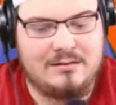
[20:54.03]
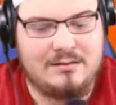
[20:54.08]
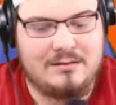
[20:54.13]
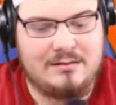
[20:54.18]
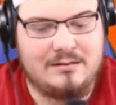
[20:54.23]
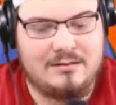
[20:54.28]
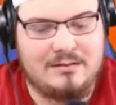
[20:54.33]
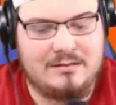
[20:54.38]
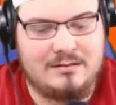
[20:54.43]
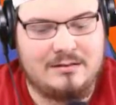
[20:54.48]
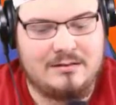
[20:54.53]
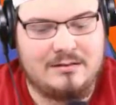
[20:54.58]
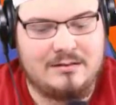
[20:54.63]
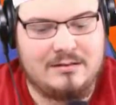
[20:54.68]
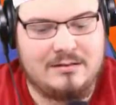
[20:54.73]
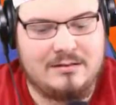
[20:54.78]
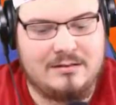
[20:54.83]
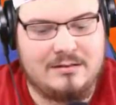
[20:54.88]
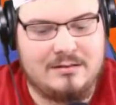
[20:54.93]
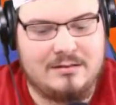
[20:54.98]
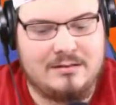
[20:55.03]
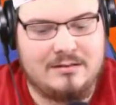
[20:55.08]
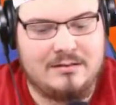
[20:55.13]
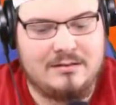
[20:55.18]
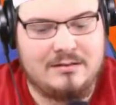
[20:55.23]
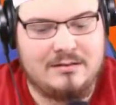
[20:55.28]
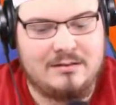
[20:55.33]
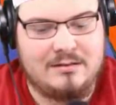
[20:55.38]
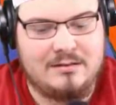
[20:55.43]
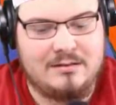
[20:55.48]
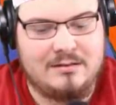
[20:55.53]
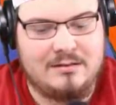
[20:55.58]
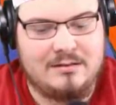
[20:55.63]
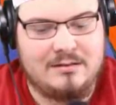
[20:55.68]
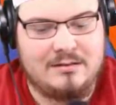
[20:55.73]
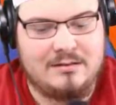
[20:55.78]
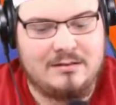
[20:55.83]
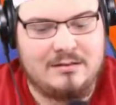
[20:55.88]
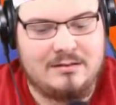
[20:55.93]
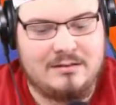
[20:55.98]

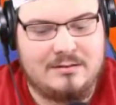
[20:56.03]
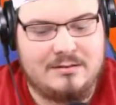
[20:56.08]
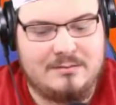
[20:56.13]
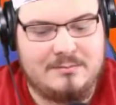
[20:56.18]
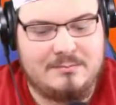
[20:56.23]
No one is speaking in this clip.